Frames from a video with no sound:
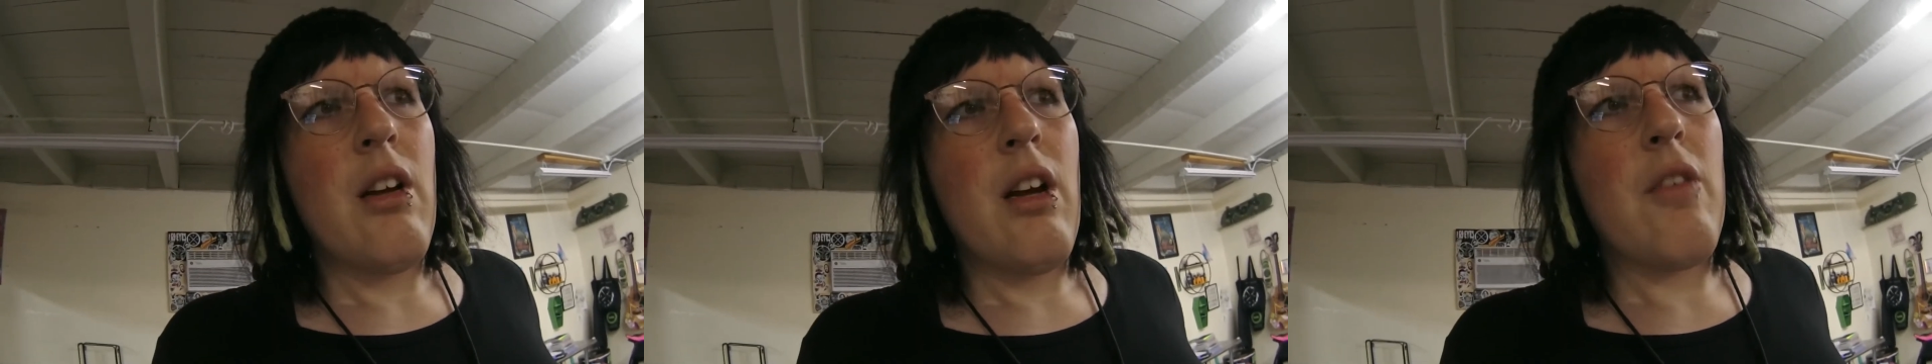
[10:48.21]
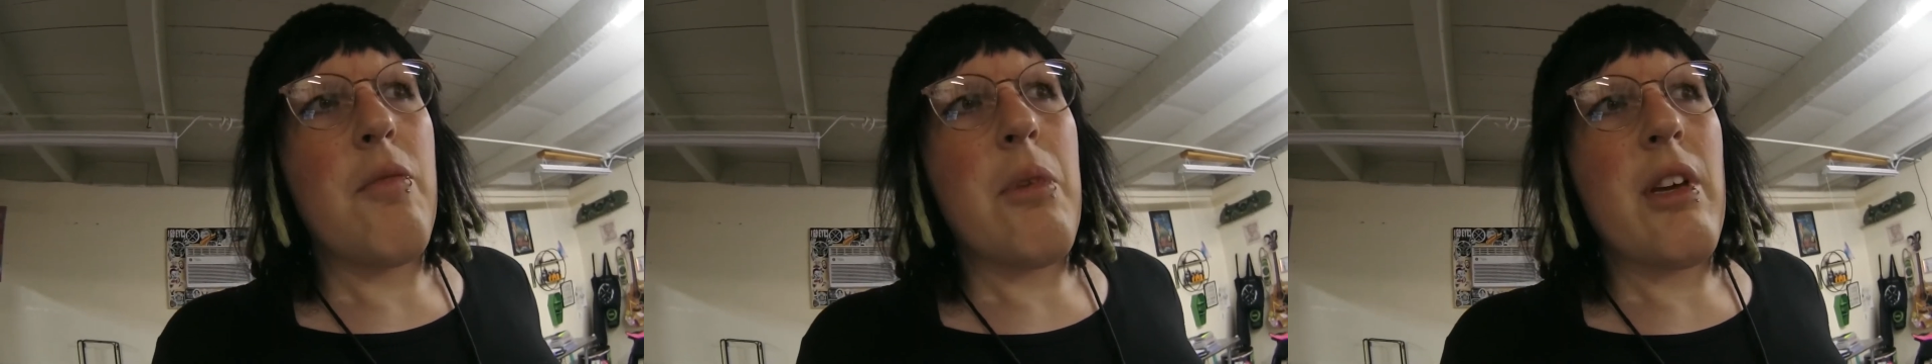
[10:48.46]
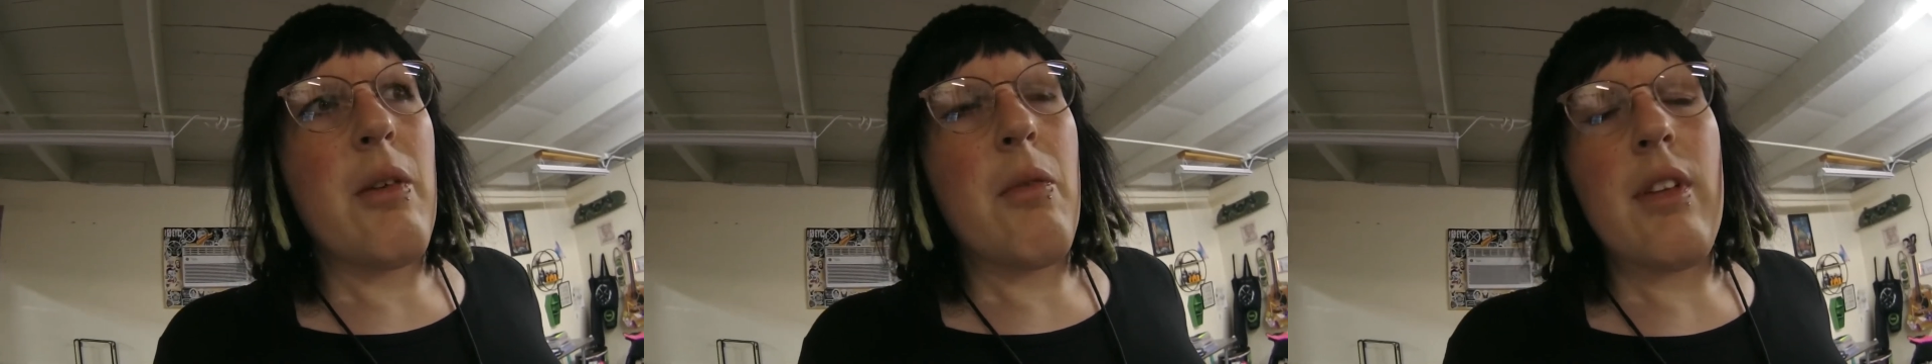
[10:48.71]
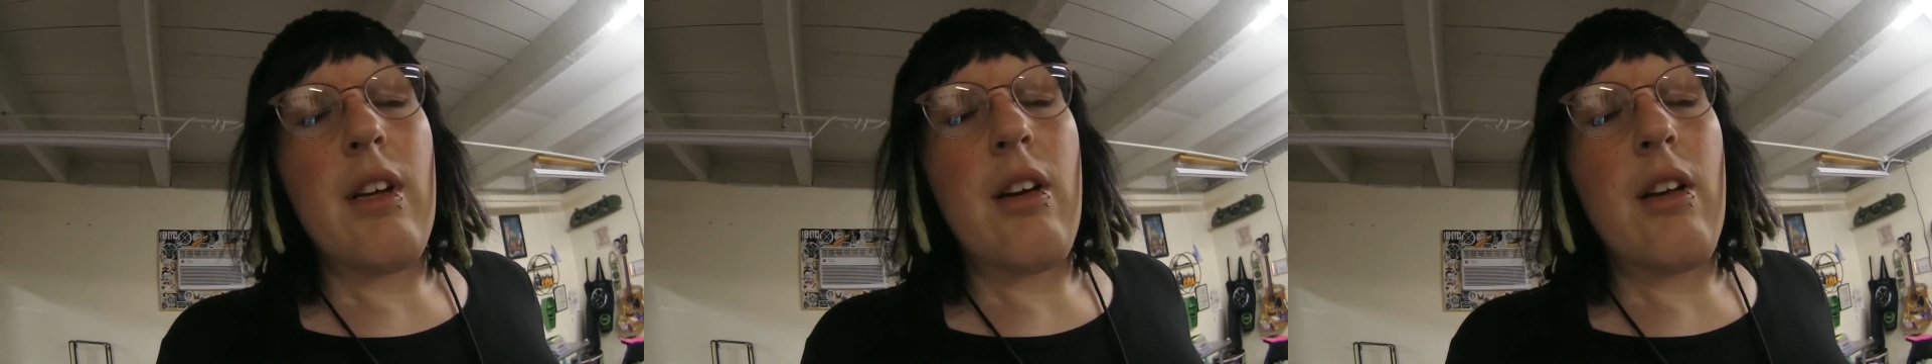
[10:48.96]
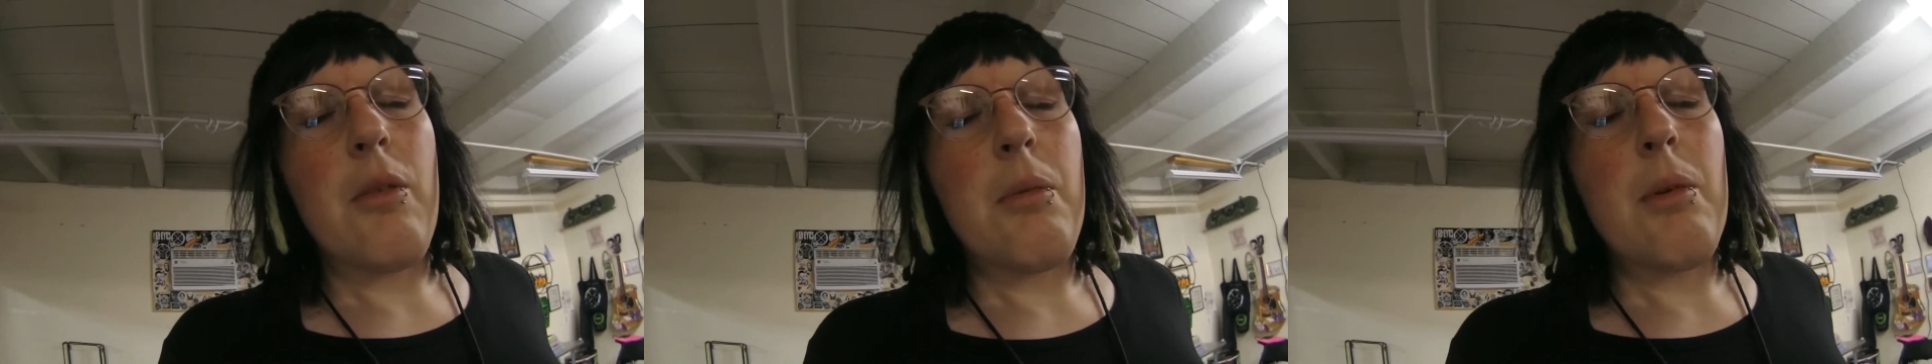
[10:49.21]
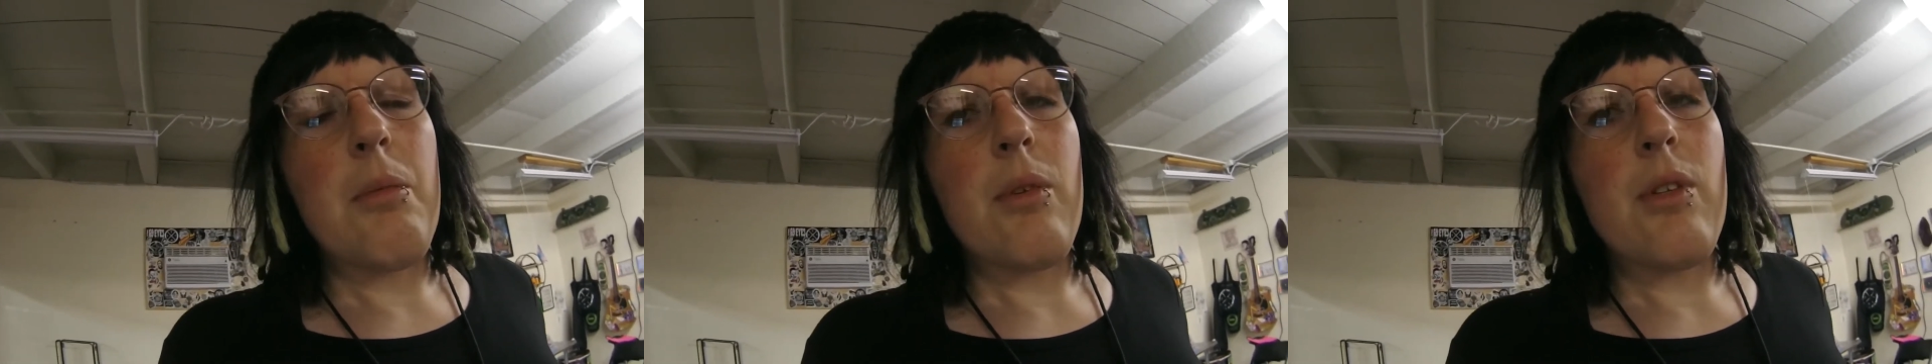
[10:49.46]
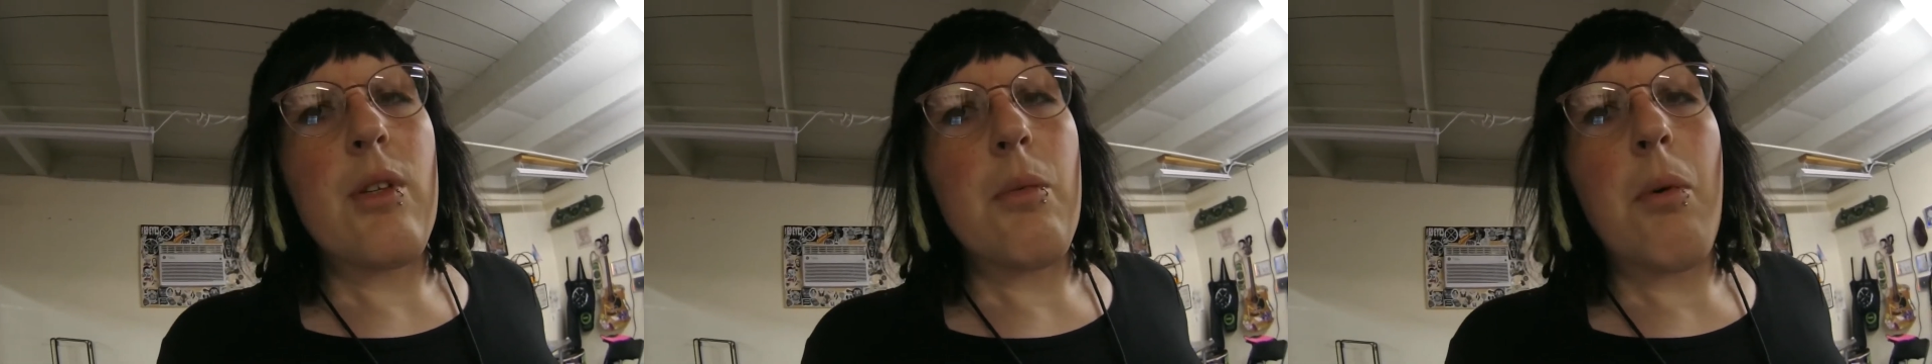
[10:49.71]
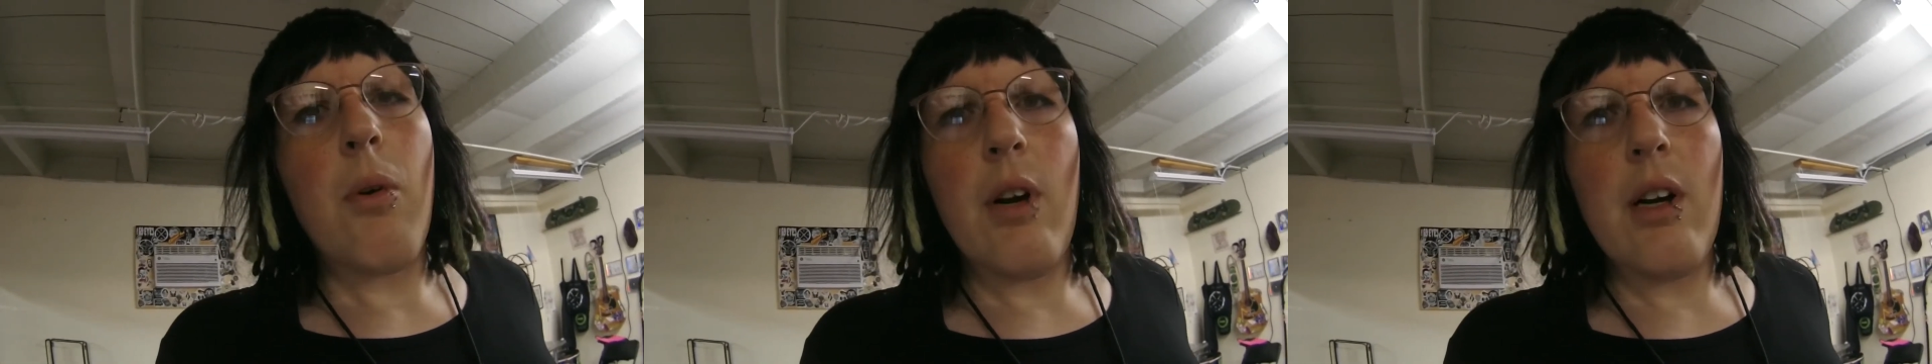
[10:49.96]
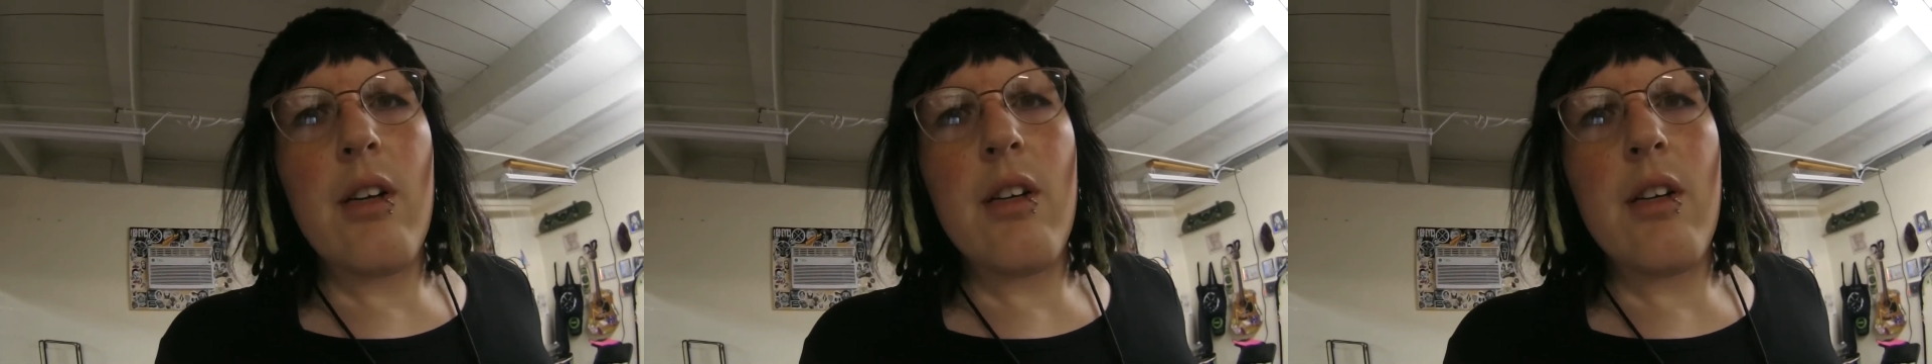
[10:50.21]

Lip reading: of being without other people's support.